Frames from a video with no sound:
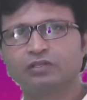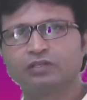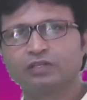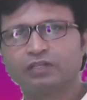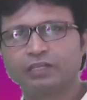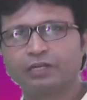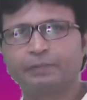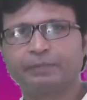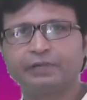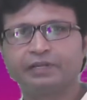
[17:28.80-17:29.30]

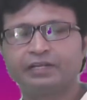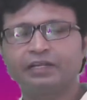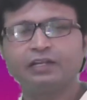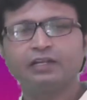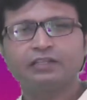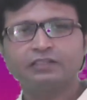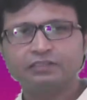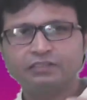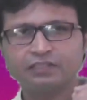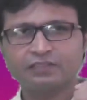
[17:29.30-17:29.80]

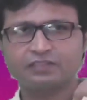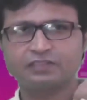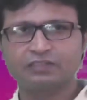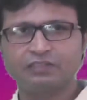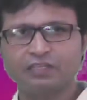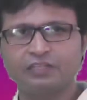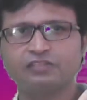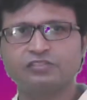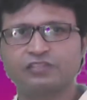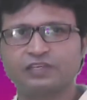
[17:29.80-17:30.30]
repeated,
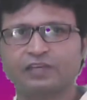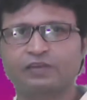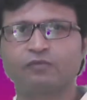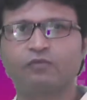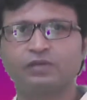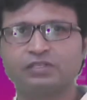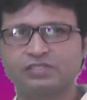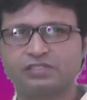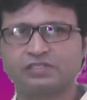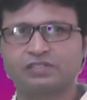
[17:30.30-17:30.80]
just then check
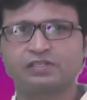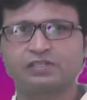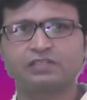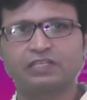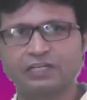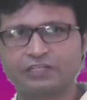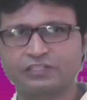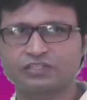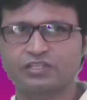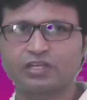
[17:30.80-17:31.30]
once
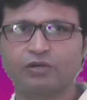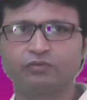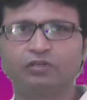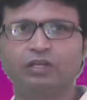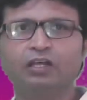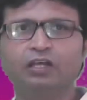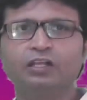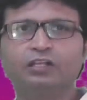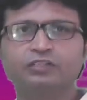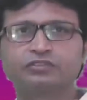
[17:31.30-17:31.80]
that sound.
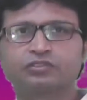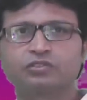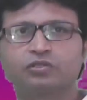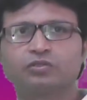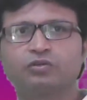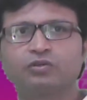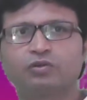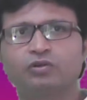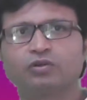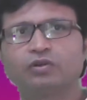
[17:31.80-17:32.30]

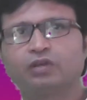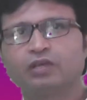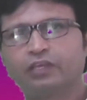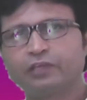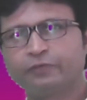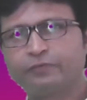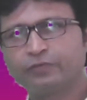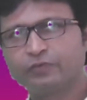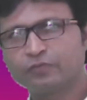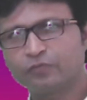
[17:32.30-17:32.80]
So
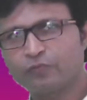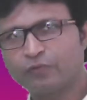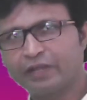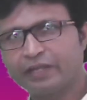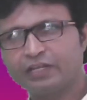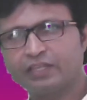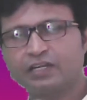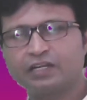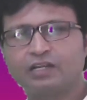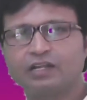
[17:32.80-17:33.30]
if you
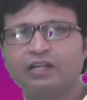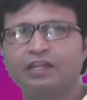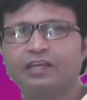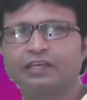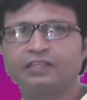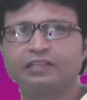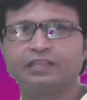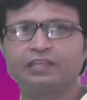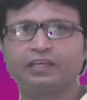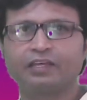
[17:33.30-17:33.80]
find that
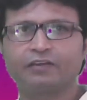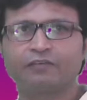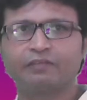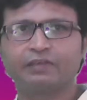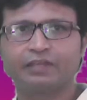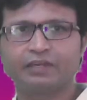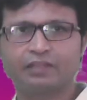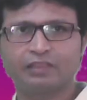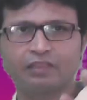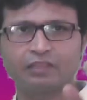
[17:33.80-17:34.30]
line there,
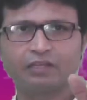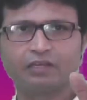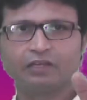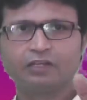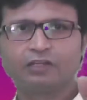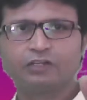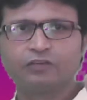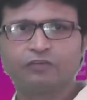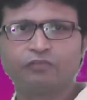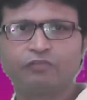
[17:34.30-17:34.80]

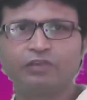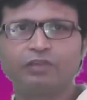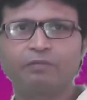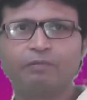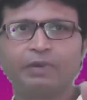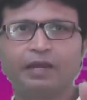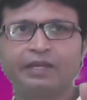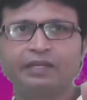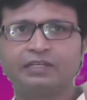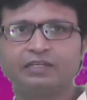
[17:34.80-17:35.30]
wherein we
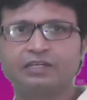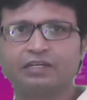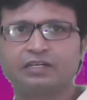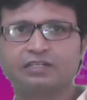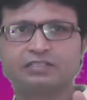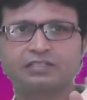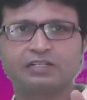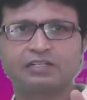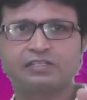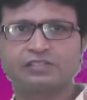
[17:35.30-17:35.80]
bind
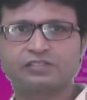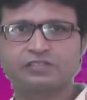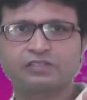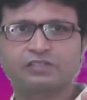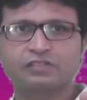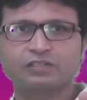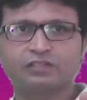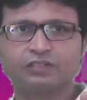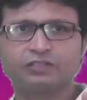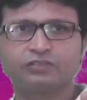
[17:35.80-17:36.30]
ourselves
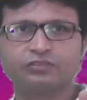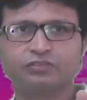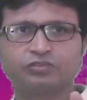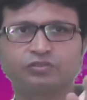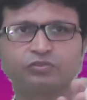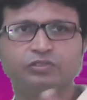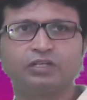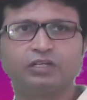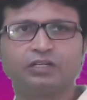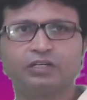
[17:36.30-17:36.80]

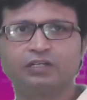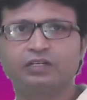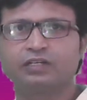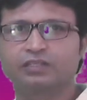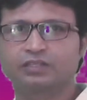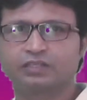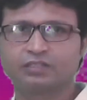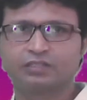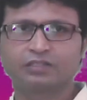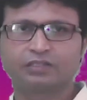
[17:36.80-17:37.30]
to the
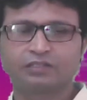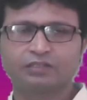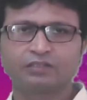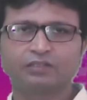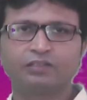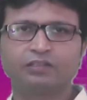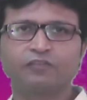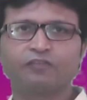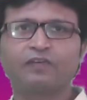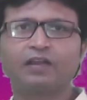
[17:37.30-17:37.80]
earth,
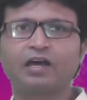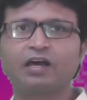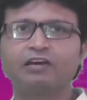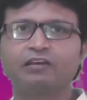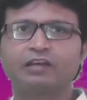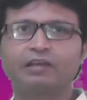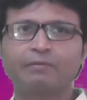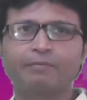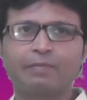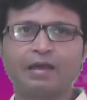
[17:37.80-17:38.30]
the
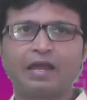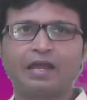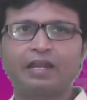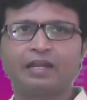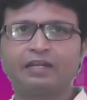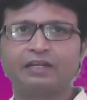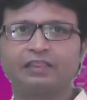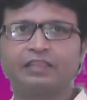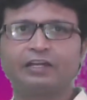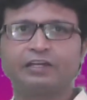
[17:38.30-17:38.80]
flowery
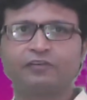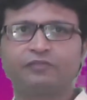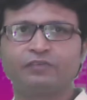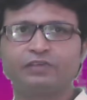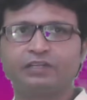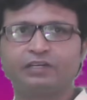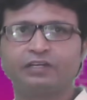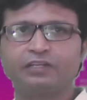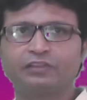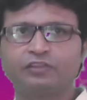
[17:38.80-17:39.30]
band that
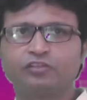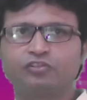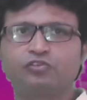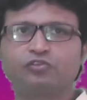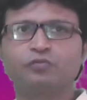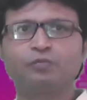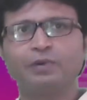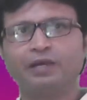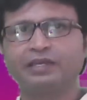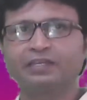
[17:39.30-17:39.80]
we wreath
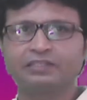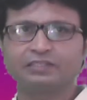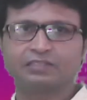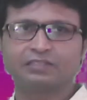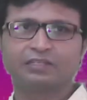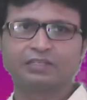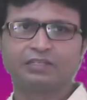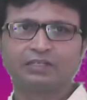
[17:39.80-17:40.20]
to bind,